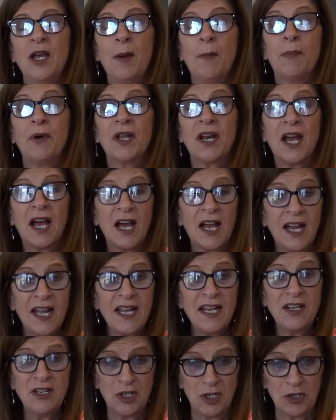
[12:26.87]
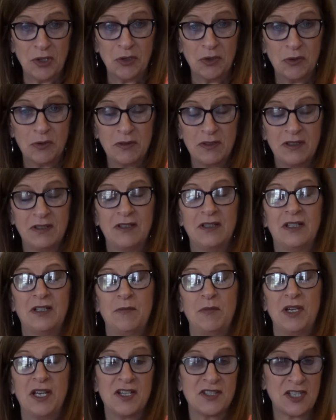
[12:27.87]
But I knew,
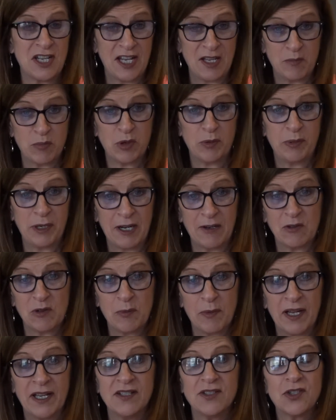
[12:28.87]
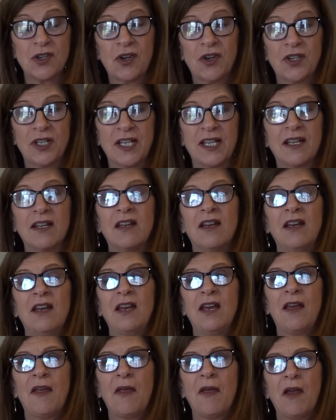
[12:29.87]
because I had prepared with my attorney,
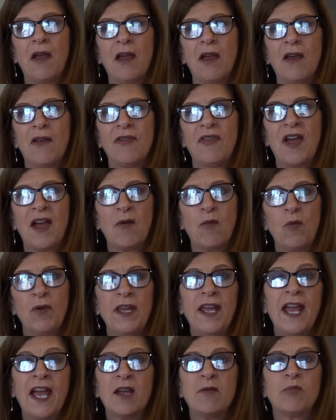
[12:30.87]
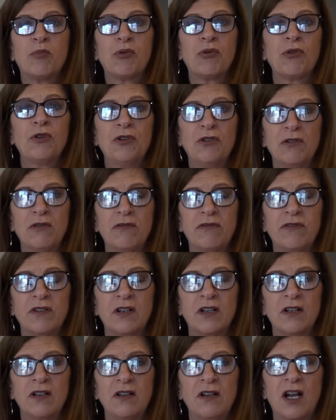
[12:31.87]
that we had proof
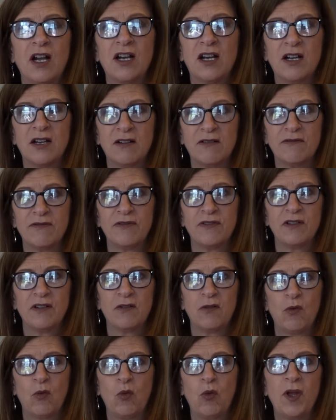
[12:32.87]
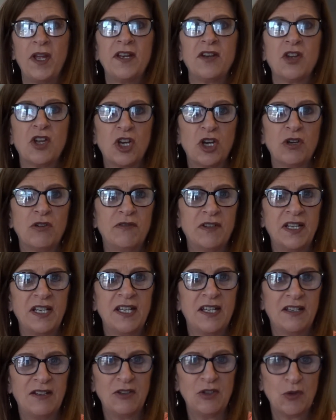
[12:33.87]
of when COVID
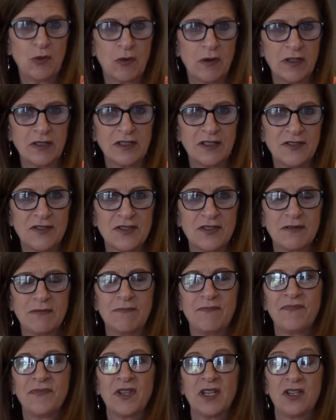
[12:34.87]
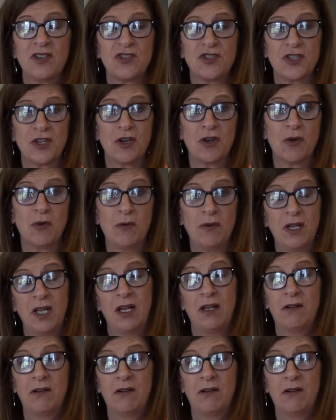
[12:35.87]
hit New Orleans. So